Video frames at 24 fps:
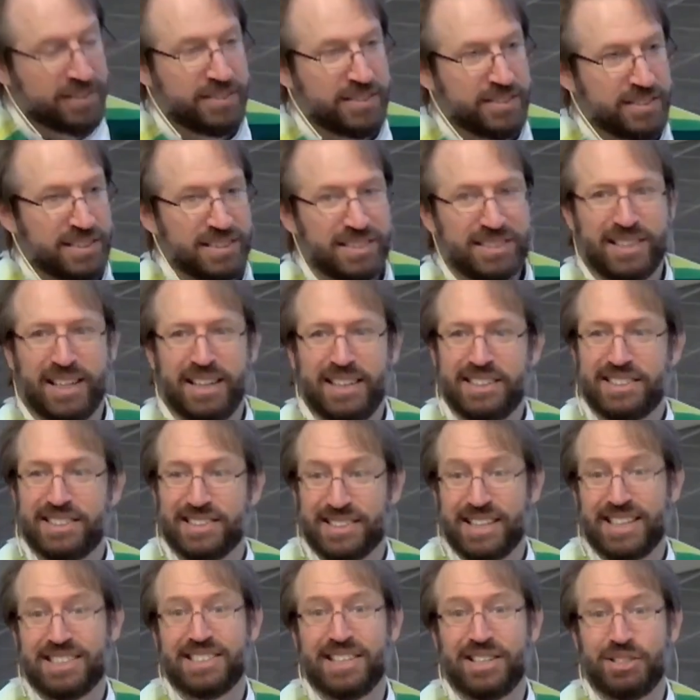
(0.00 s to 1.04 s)
Tiny says, that
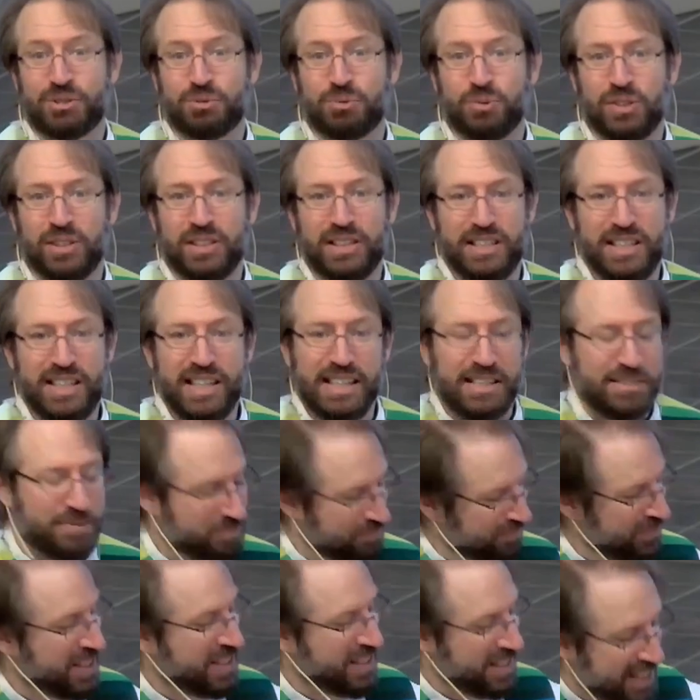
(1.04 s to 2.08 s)
sounds really neat.
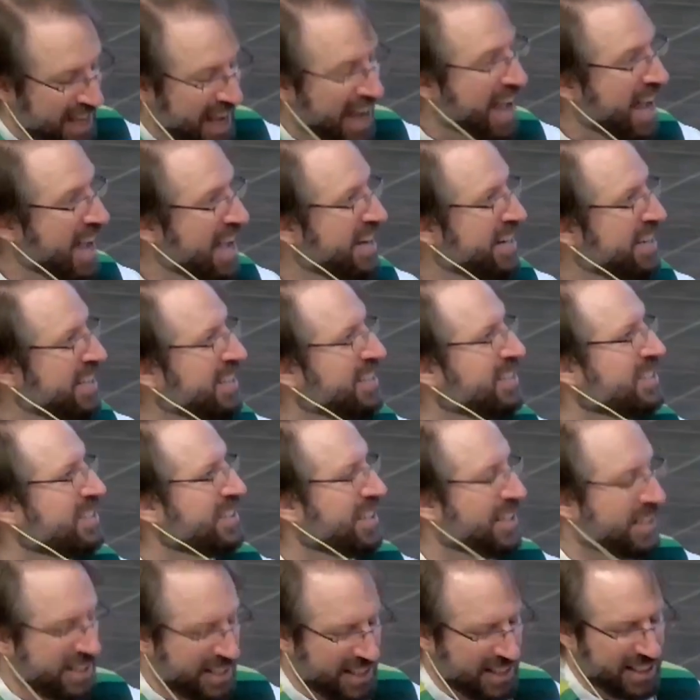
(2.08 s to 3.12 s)
Yeah, it is,
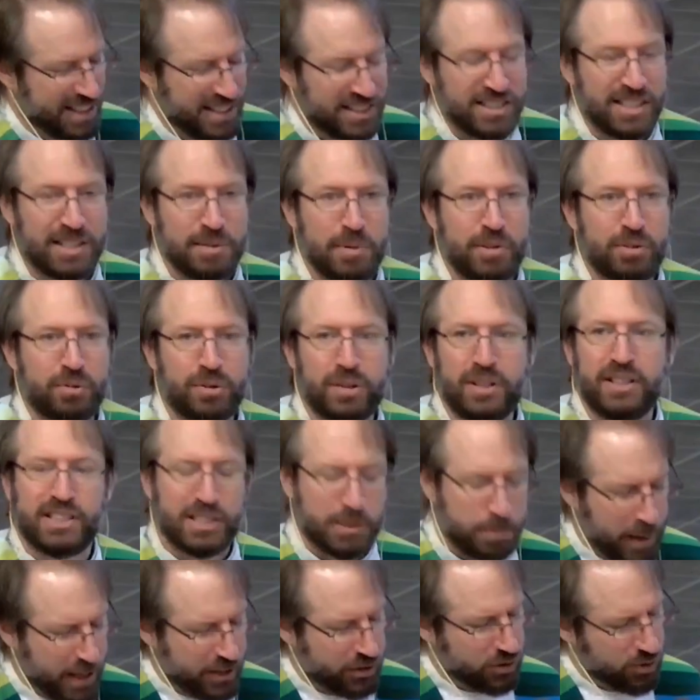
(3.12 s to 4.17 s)
Tiny. It's going to be really
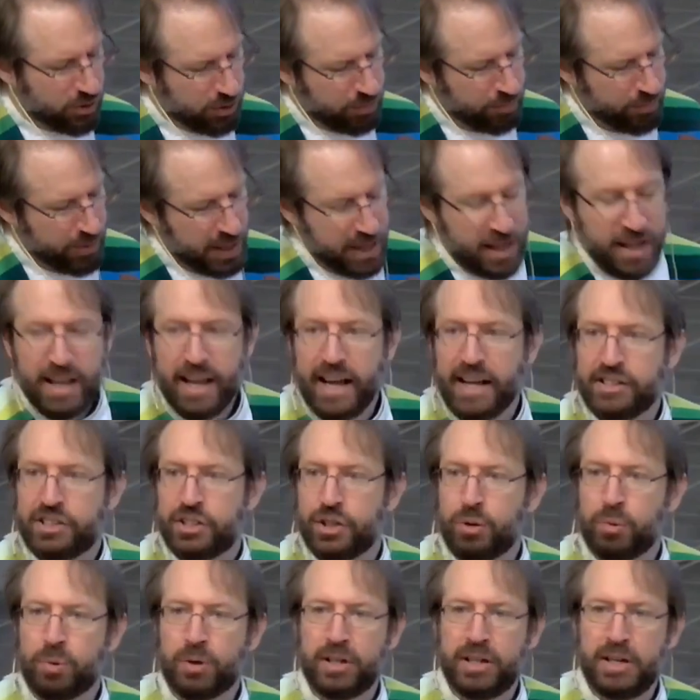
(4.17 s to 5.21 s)
special. And so we're
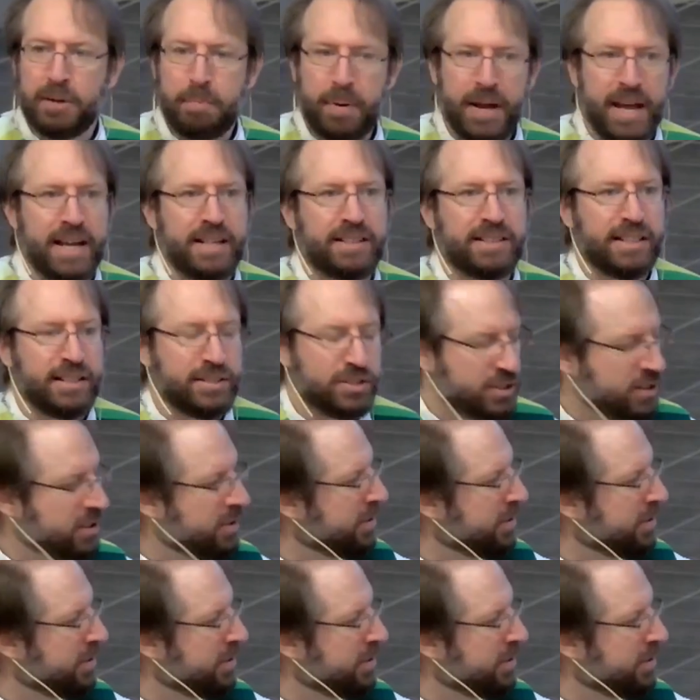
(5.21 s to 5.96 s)
going to pay attention